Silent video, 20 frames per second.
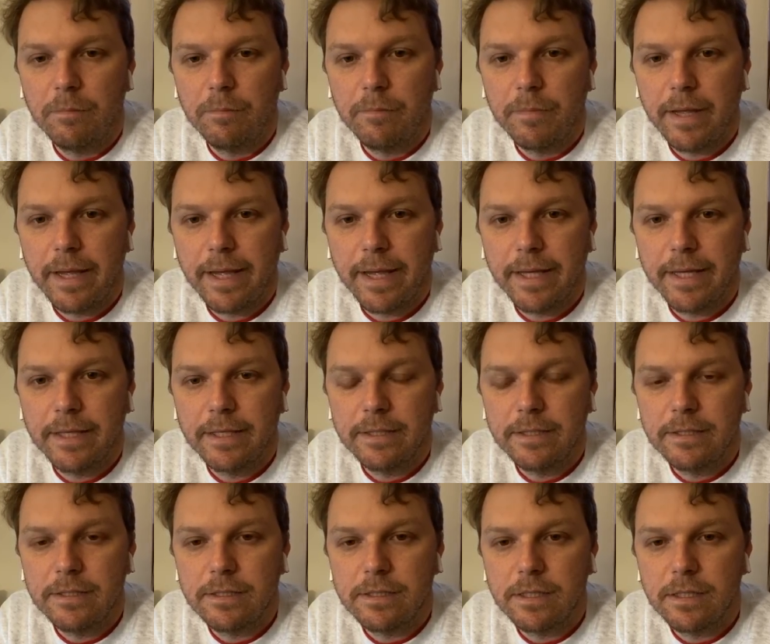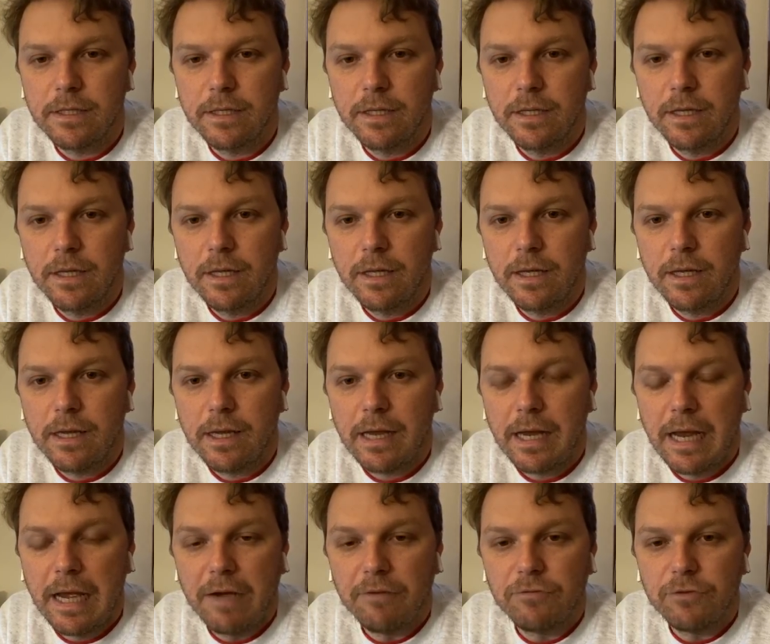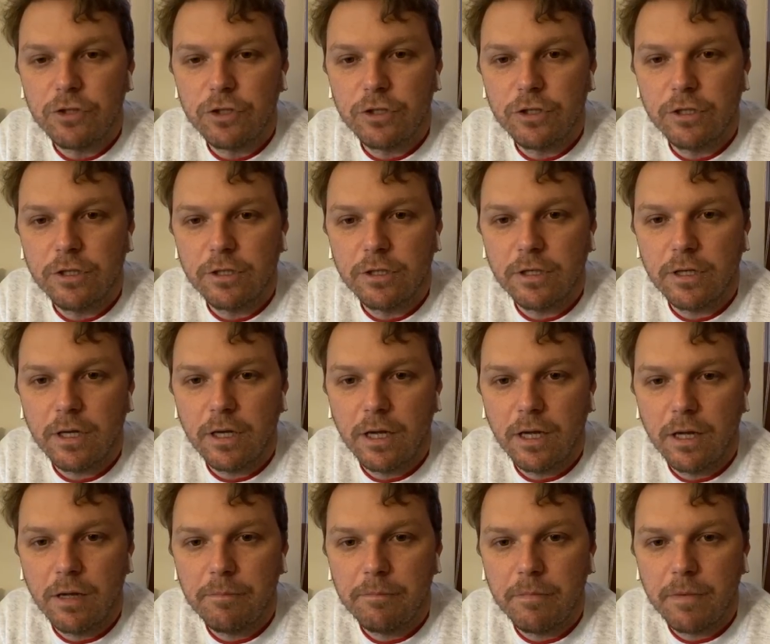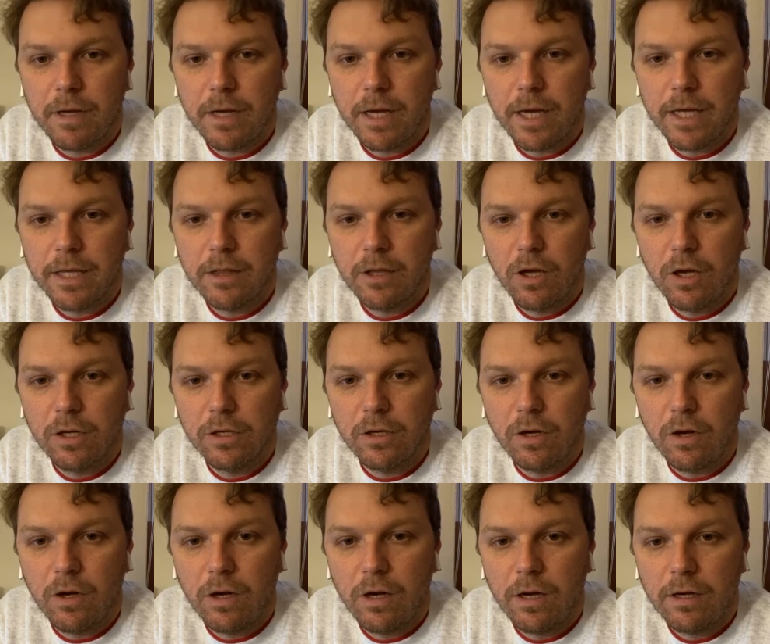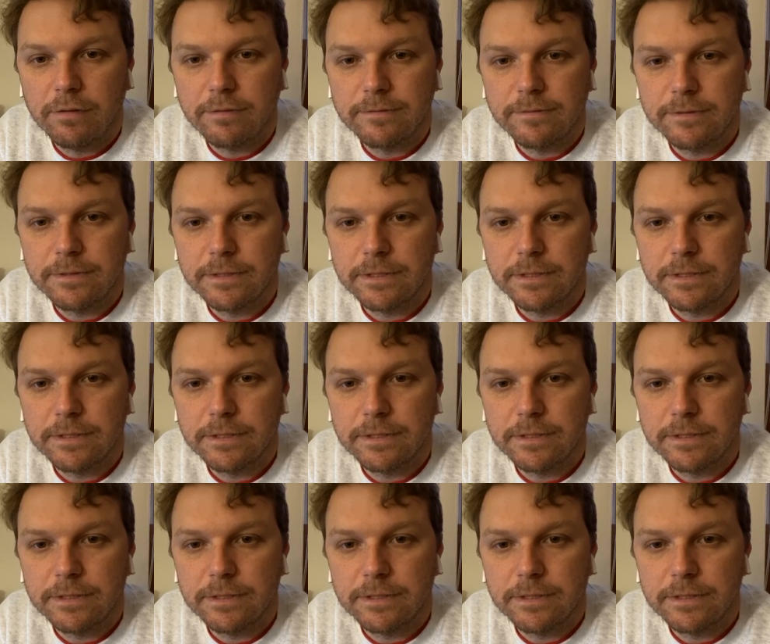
And after I log off,